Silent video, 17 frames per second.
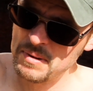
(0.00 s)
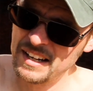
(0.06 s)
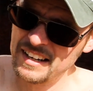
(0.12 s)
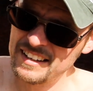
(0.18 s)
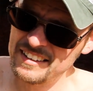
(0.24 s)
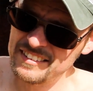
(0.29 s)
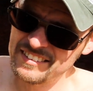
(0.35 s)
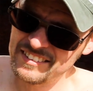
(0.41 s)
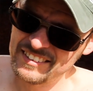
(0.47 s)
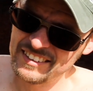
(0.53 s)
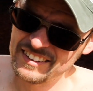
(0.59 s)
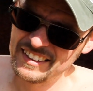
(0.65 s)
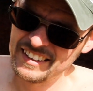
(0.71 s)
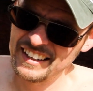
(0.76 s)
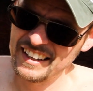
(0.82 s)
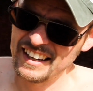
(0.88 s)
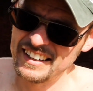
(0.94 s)
pellets,
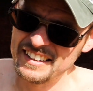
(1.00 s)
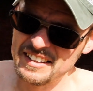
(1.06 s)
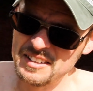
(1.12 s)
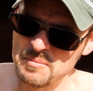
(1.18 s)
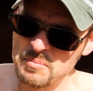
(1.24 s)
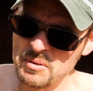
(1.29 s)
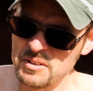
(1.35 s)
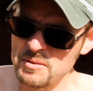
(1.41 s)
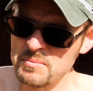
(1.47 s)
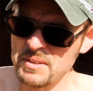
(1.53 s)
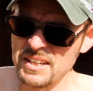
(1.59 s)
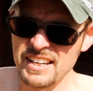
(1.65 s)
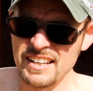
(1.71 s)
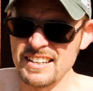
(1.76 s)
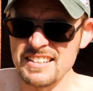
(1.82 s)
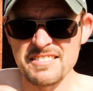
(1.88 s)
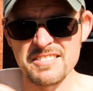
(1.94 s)
and in the bottom
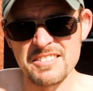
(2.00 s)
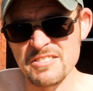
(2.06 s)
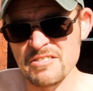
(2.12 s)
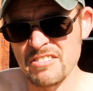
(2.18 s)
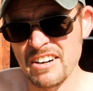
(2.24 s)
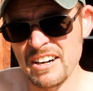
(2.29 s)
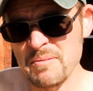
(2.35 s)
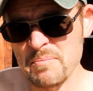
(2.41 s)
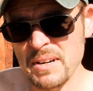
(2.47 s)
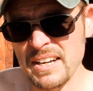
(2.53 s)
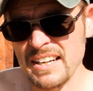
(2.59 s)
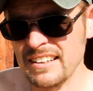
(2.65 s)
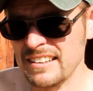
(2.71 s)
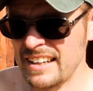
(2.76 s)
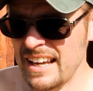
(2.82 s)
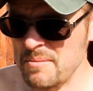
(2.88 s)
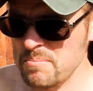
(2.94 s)
there that's just ground bait
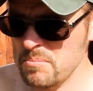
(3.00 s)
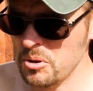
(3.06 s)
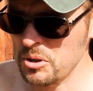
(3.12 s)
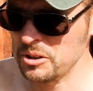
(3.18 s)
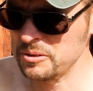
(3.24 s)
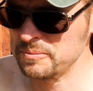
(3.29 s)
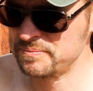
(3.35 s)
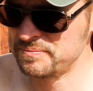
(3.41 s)
and hemp oil.